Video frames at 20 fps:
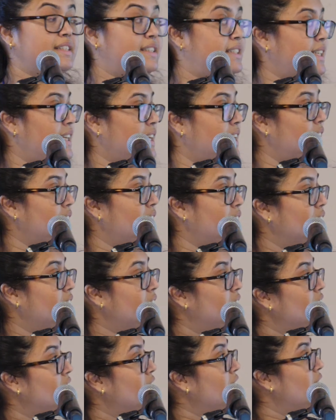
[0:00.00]
see
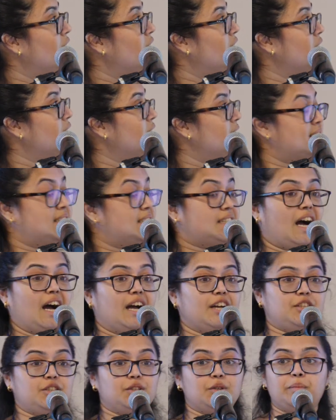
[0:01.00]
the
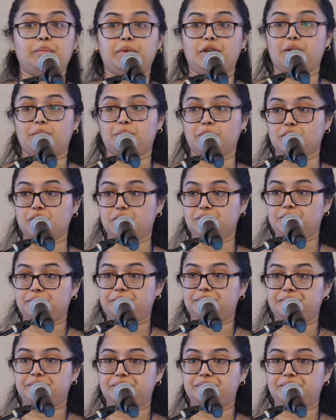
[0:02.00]
sky to appear blue.